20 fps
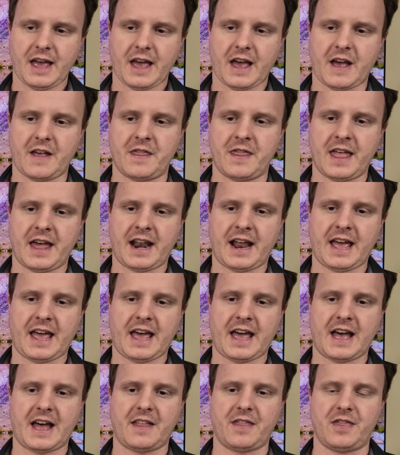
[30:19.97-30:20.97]
And then I
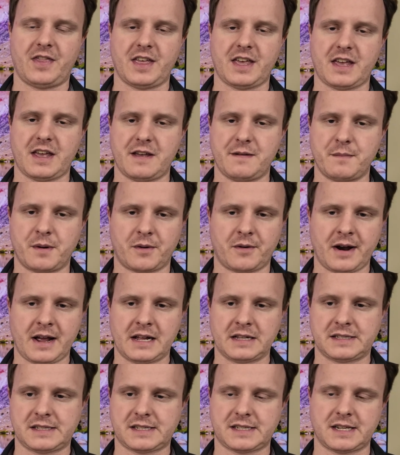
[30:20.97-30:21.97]
had the
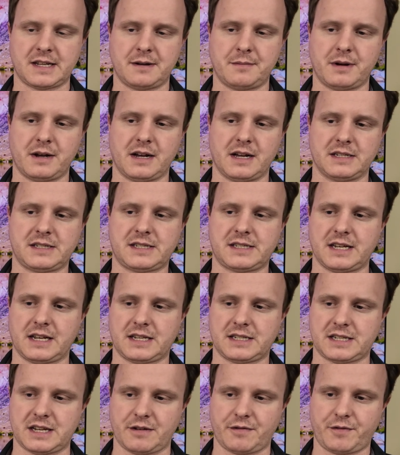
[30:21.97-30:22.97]
Marantz Cinema
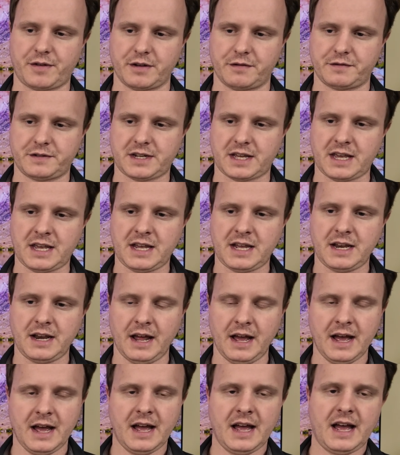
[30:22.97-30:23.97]
6015.
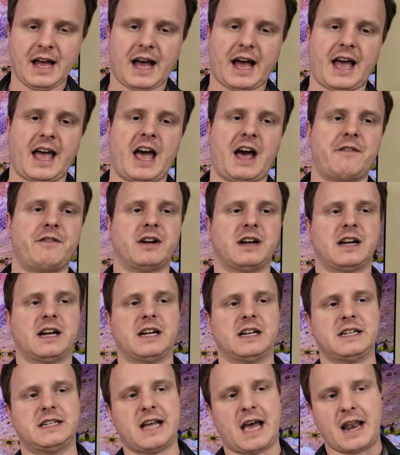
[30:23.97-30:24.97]
I have
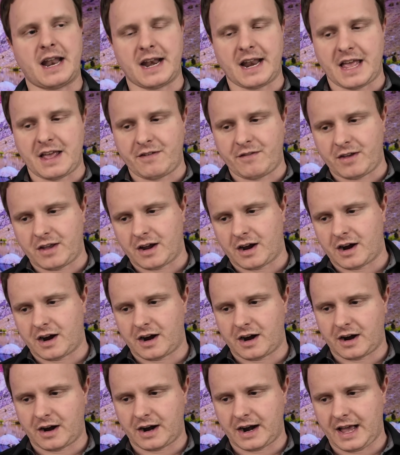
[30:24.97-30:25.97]
a Denon
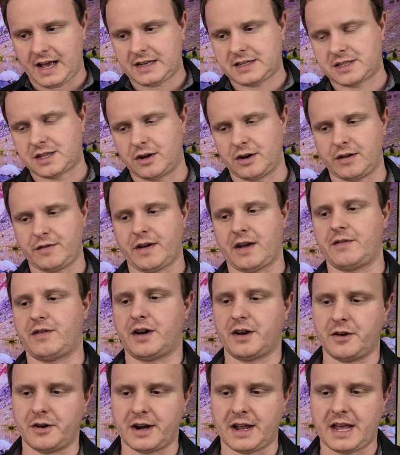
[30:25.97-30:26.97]
AVR
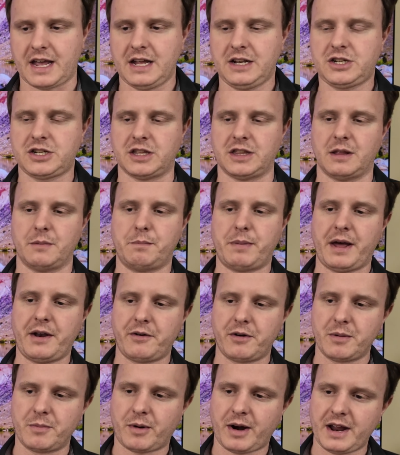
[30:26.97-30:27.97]
X3500H in the
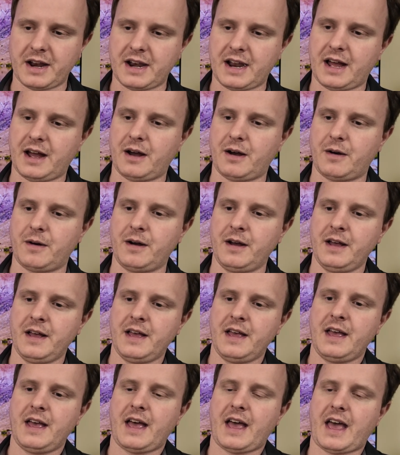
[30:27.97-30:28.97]
bedroom right now.
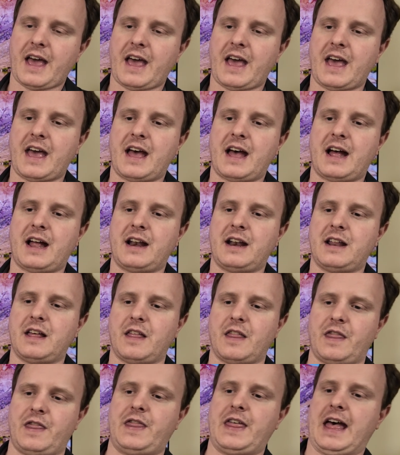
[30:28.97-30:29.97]
And
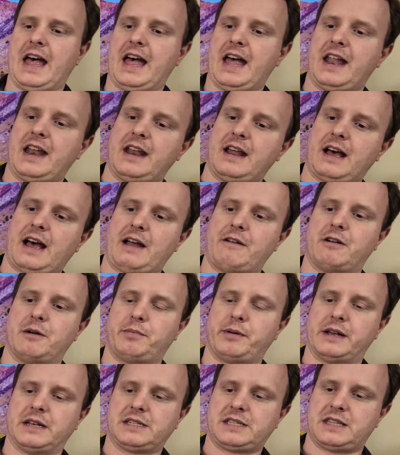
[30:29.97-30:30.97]
then I
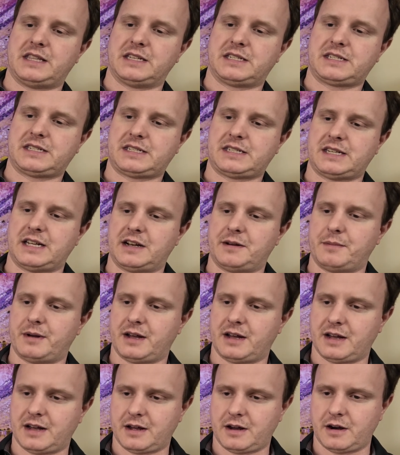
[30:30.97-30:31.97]
replaced the
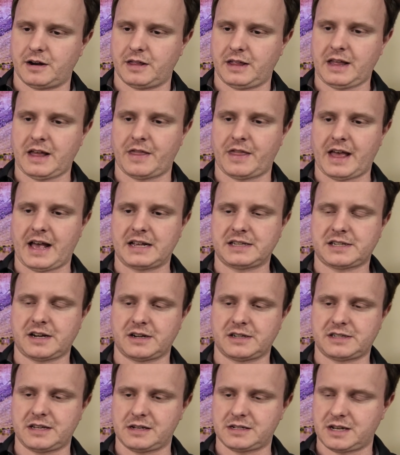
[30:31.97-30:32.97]
the
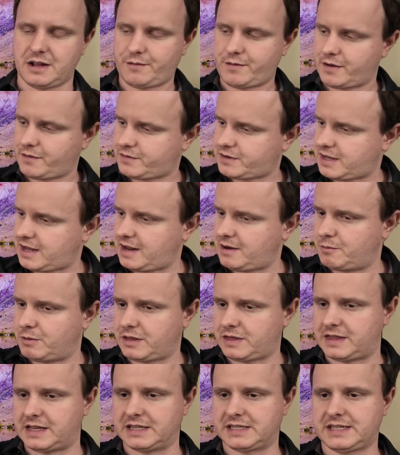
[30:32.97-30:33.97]
SR6015
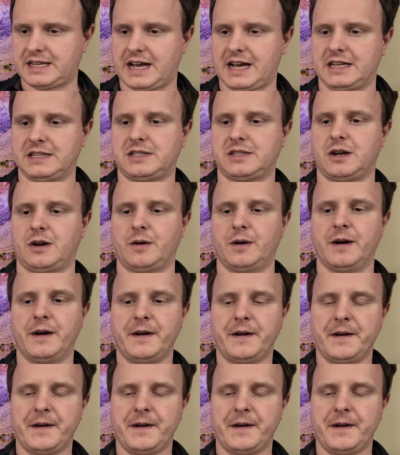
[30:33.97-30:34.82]
with this guy. So